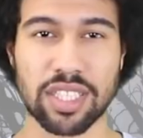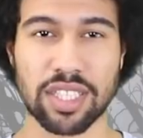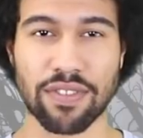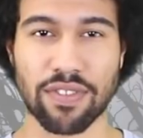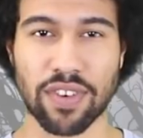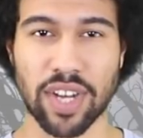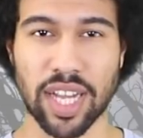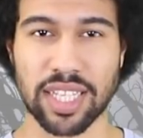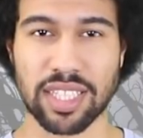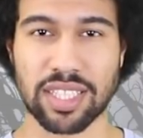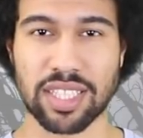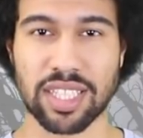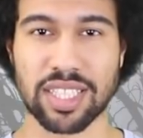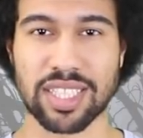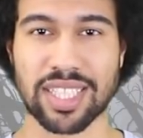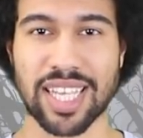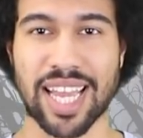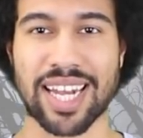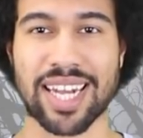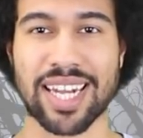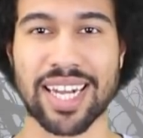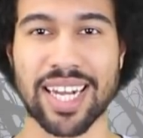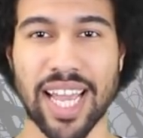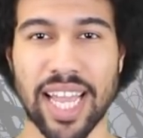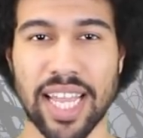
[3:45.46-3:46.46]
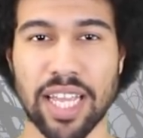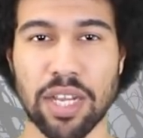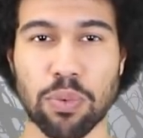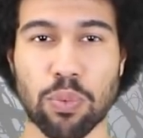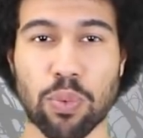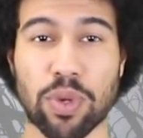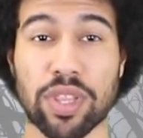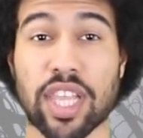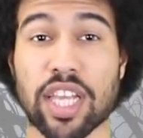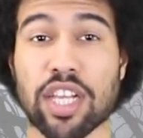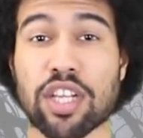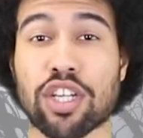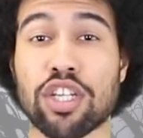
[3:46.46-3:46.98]
devices at night
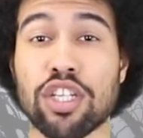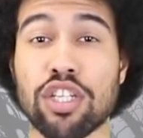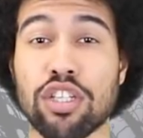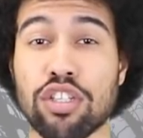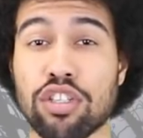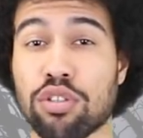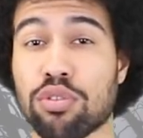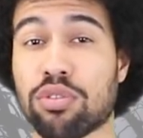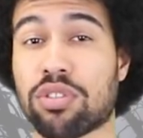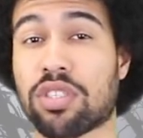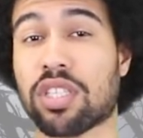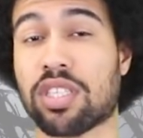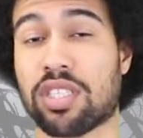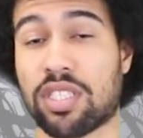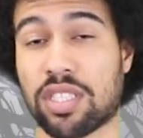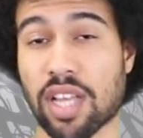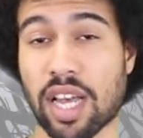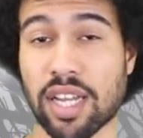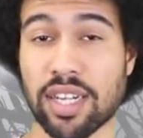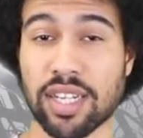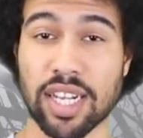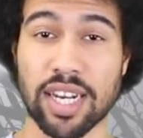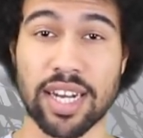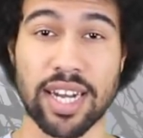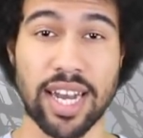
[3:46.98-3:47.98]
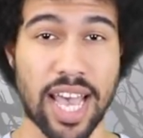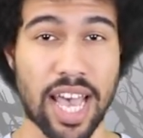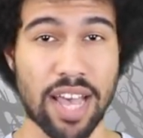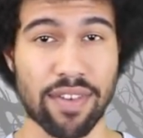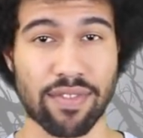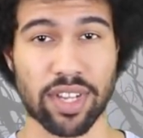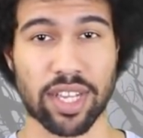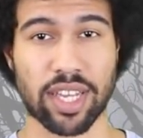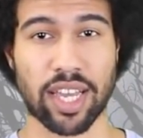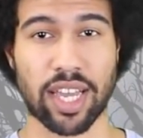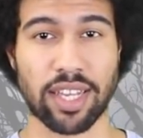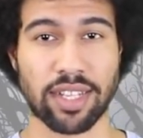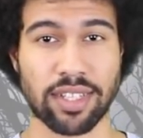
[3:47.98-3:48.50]
when they couldn't use the sun to
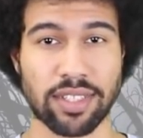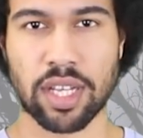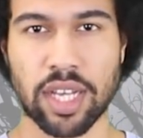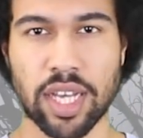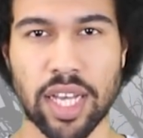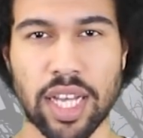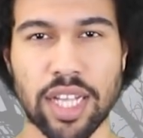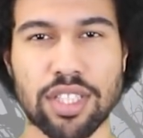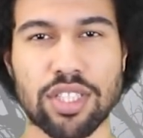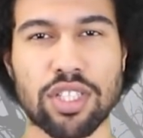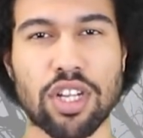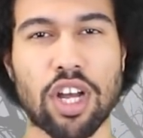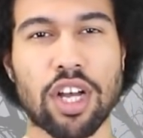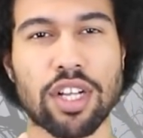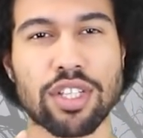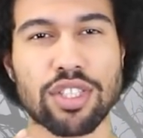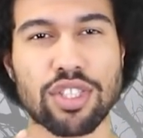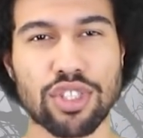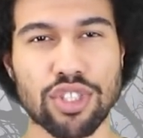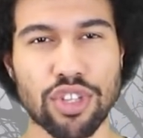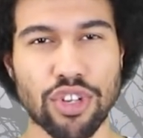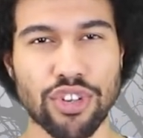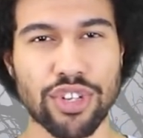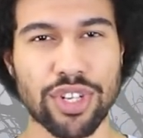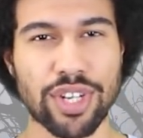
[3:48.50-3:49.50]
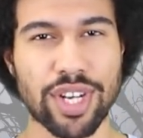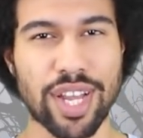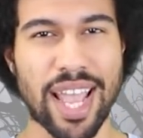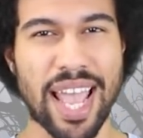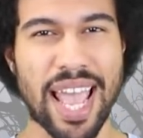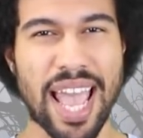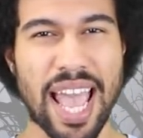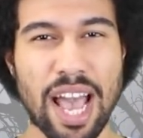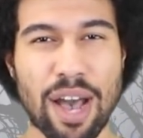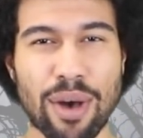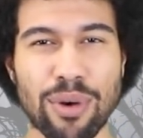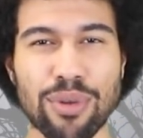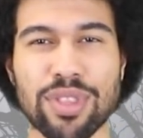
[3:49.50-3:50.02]
navigate. It's not certain
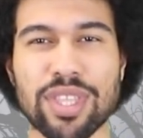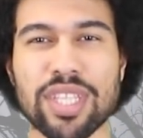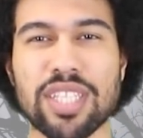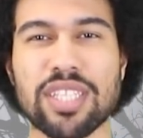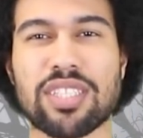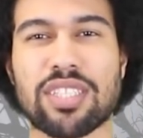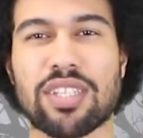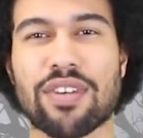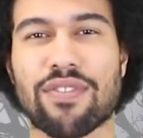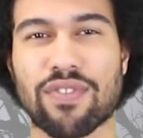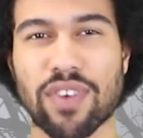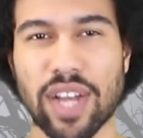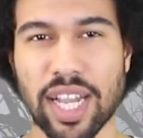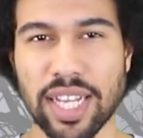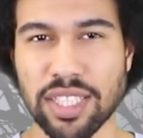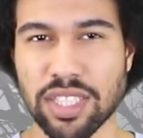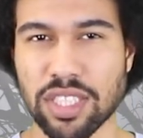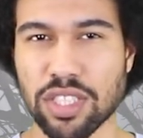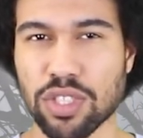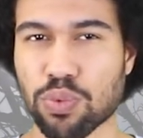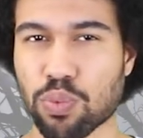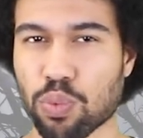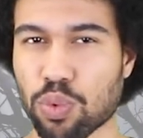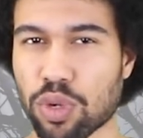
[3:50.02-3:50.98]
how these devices